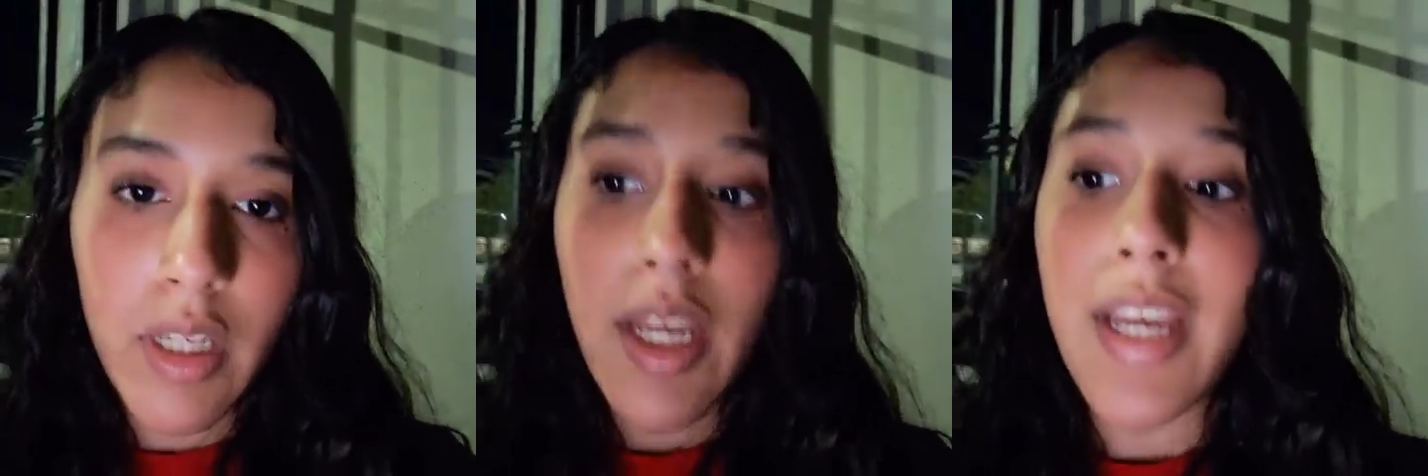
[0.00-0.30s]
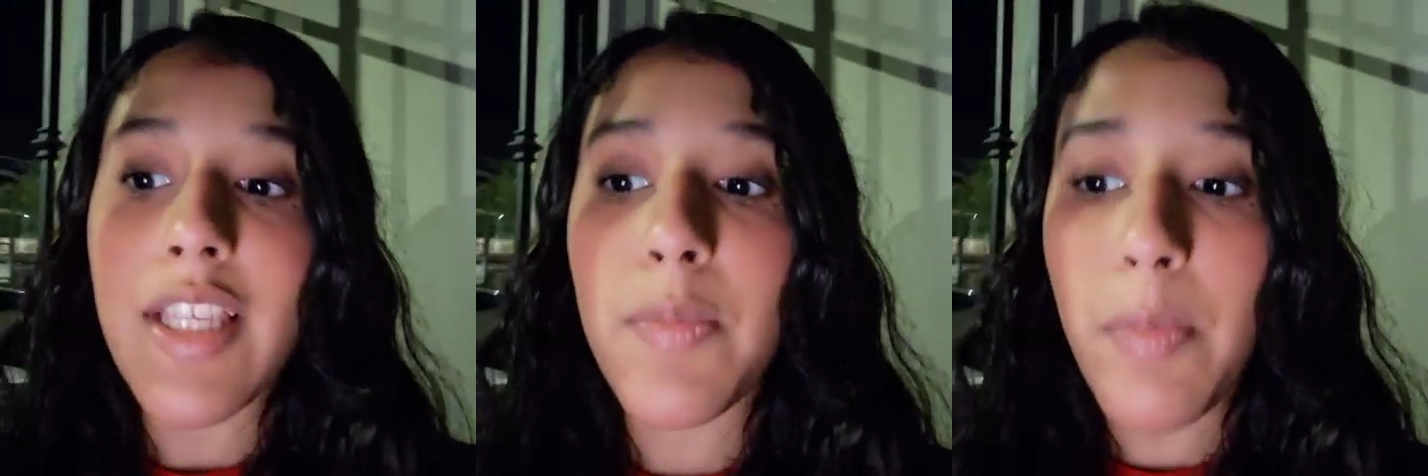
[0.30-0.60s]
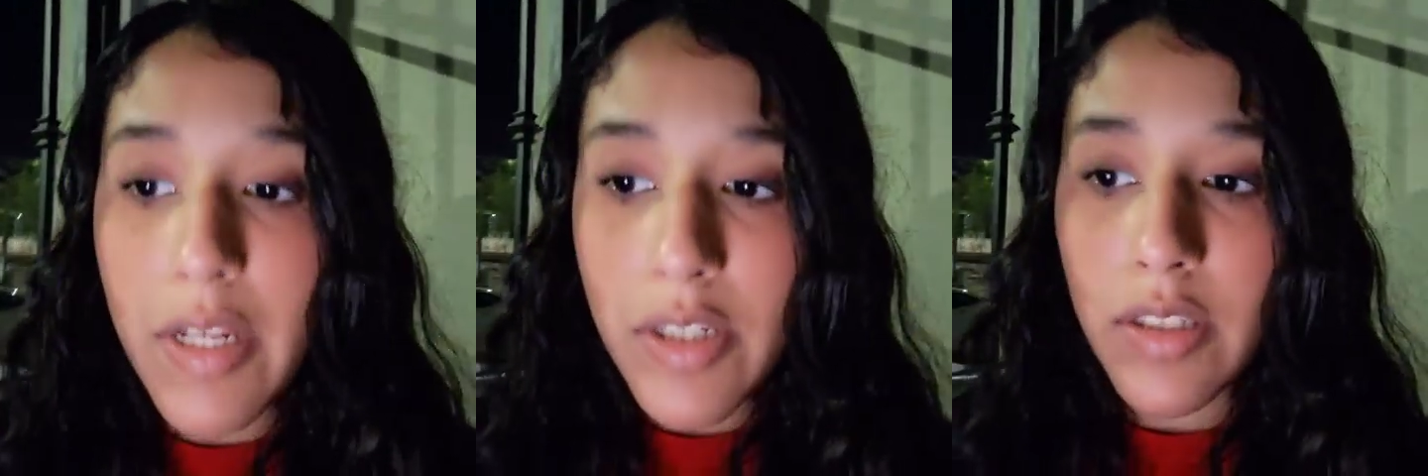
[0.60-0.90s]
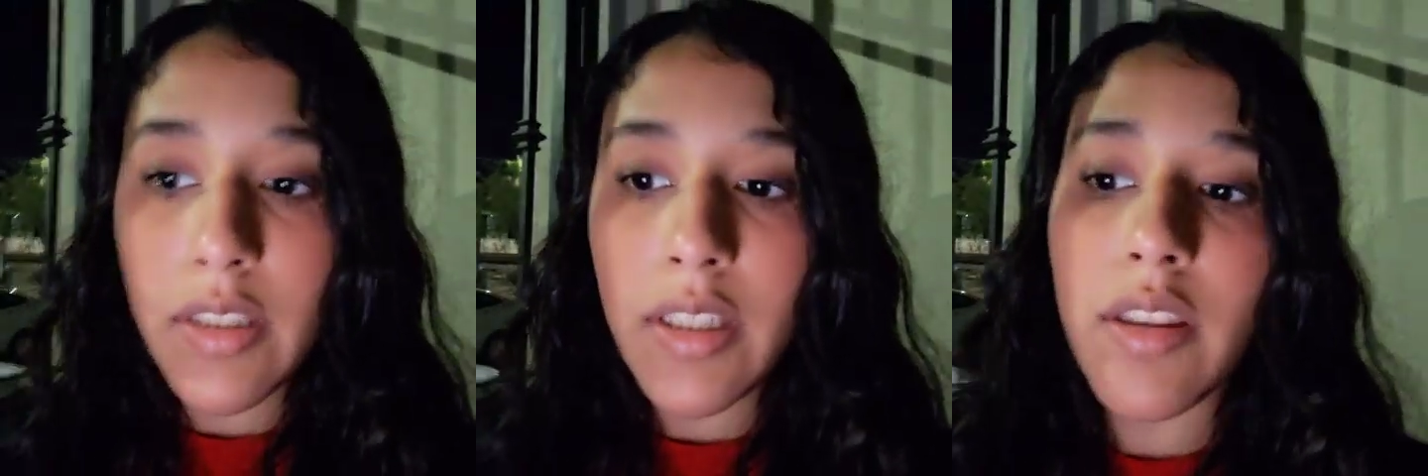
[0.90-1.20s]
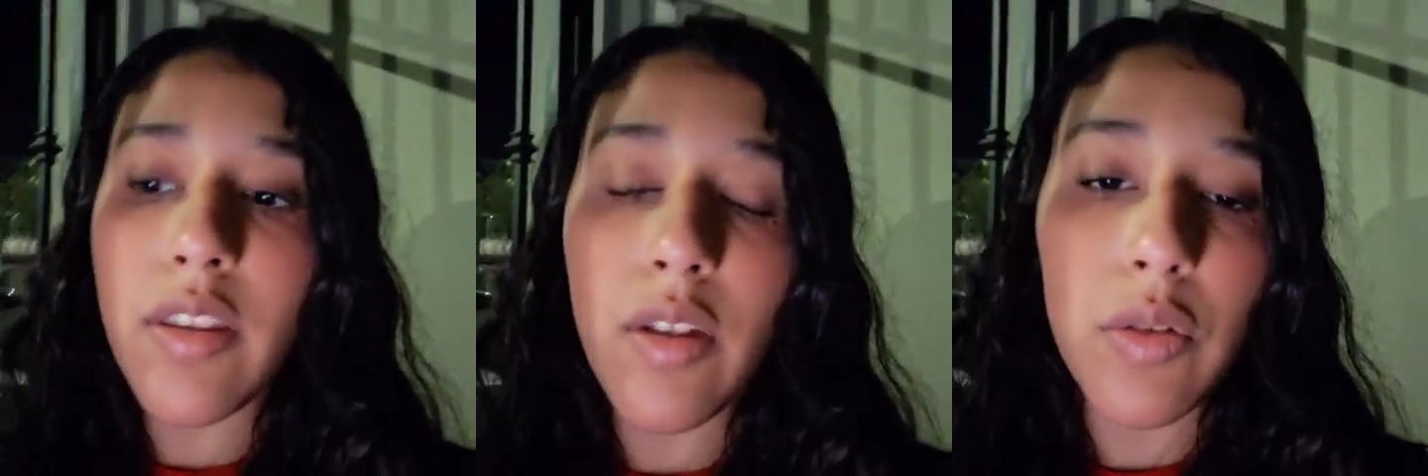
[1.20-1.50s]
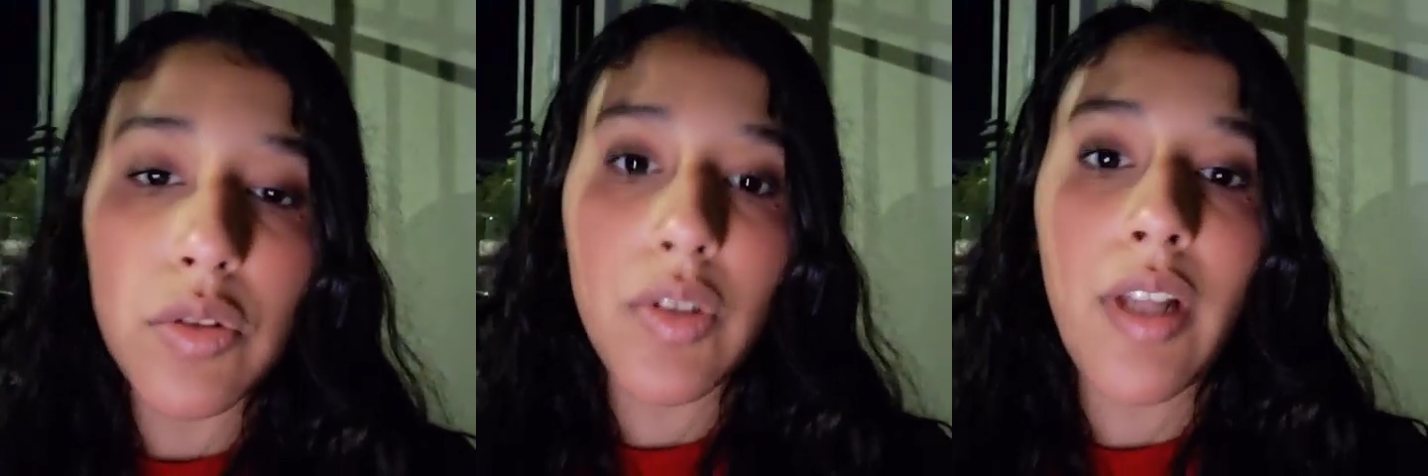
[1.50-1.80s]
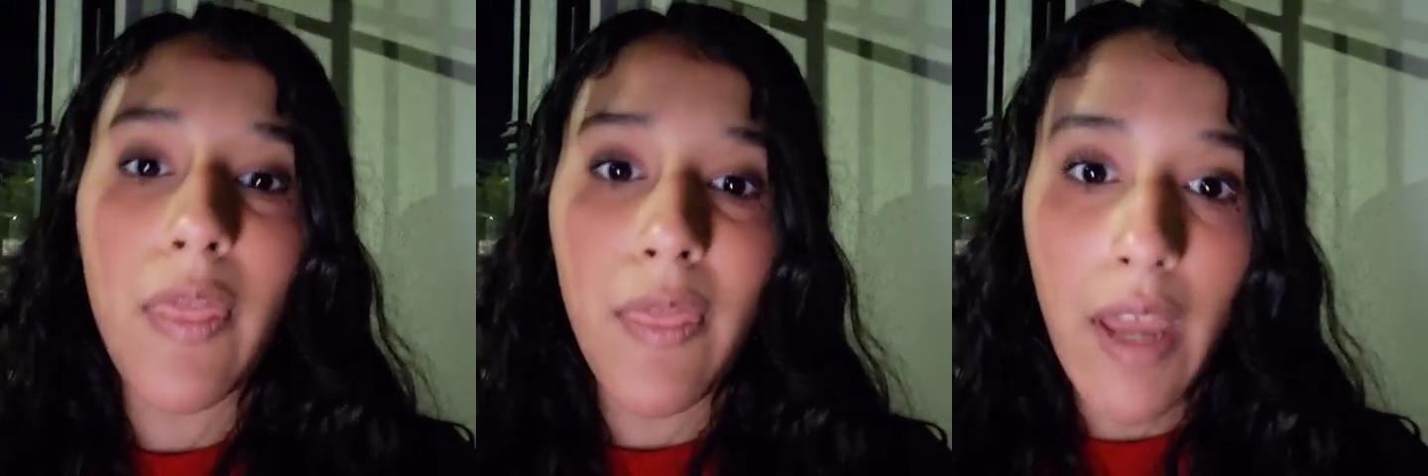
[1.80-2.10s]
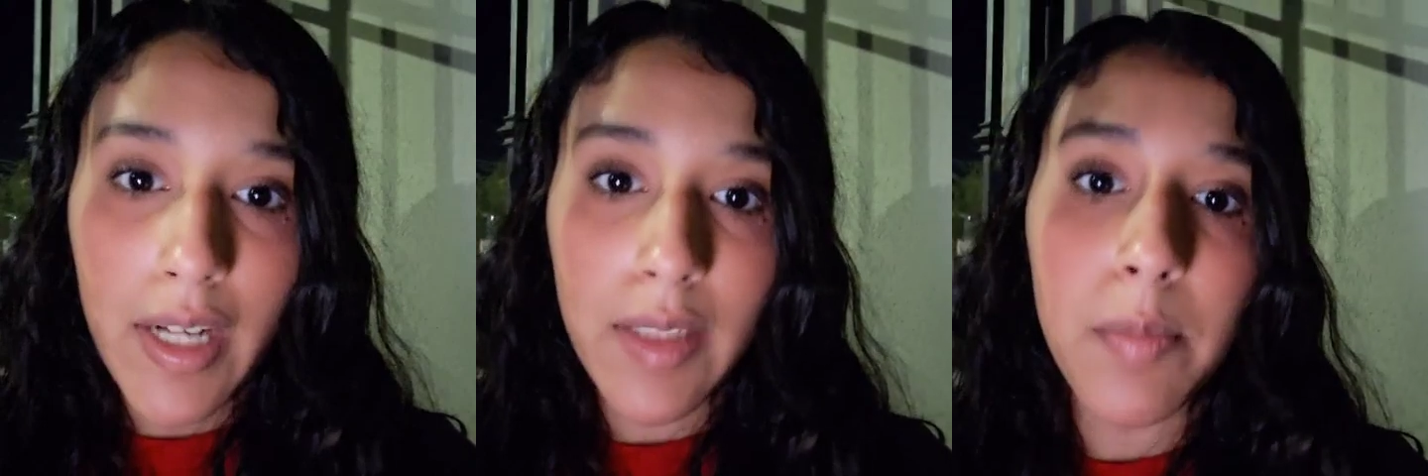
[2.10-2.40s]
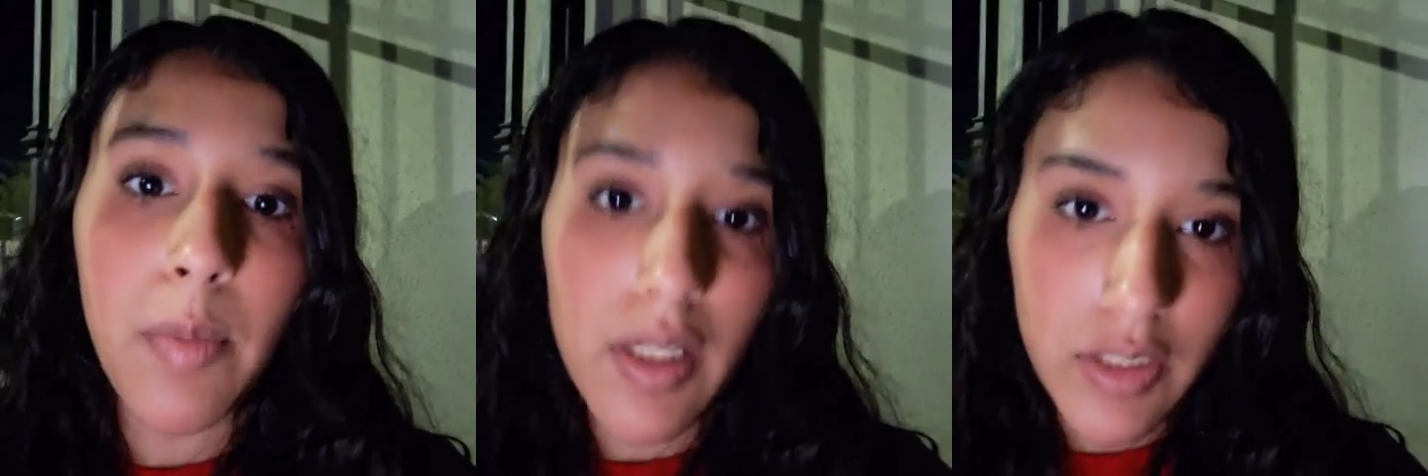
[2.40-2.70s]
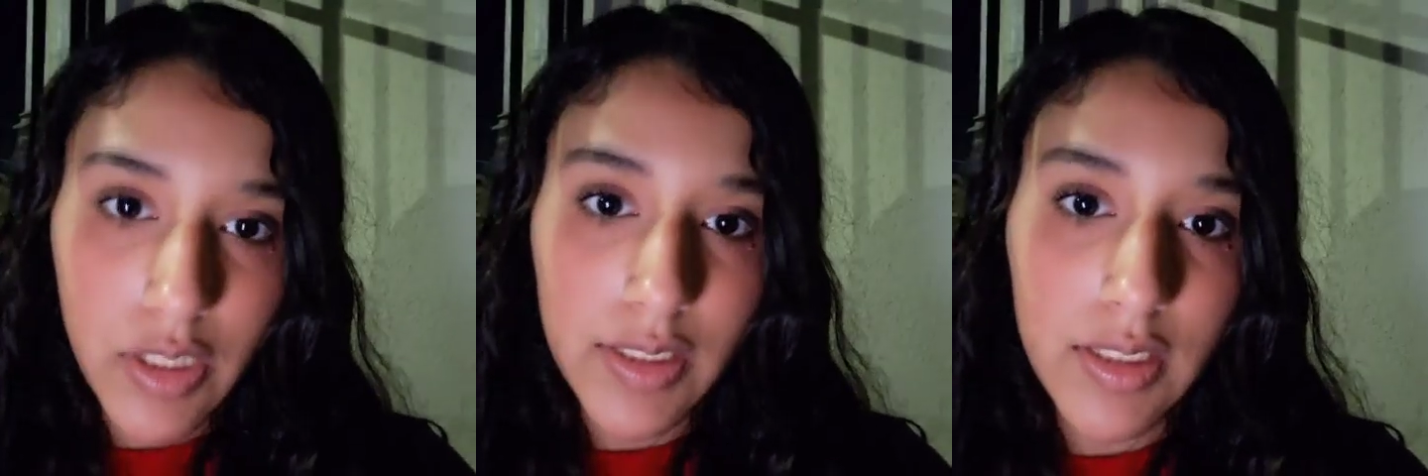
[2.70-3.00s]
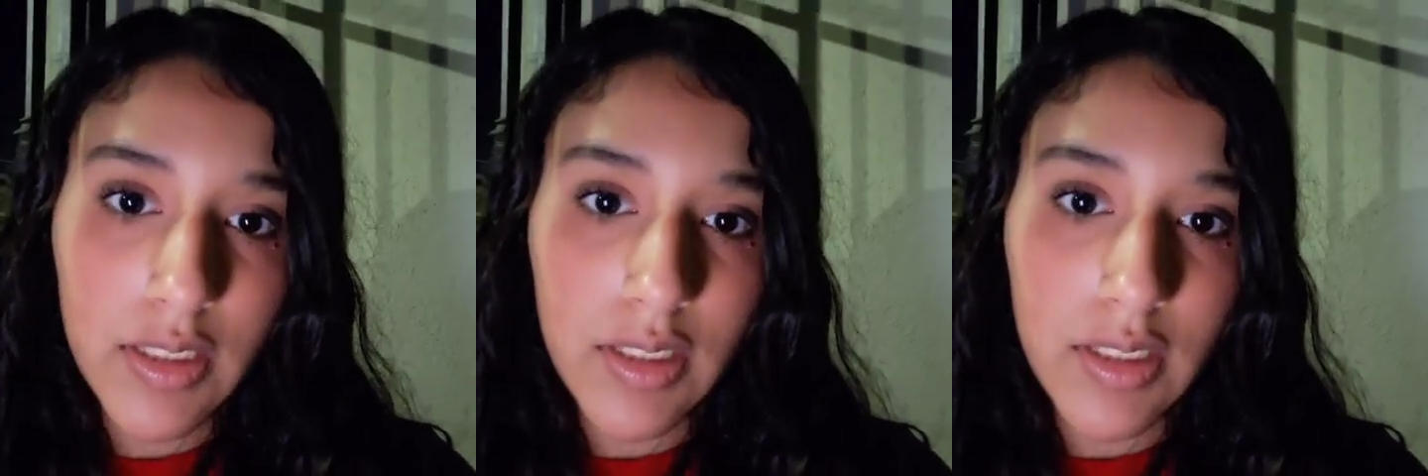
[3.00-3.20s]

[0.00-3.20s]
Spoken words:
especially those on a tight budget.